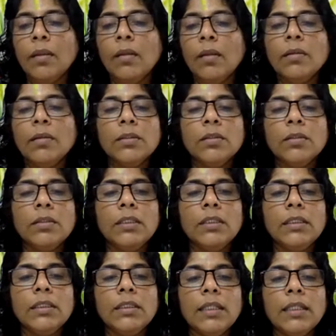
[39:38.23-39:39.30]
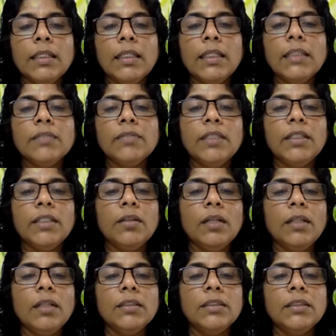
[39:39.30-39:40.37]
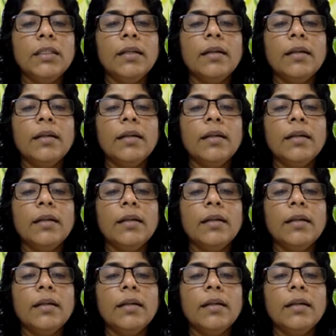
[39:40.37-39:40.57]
So these are the things we need to consider.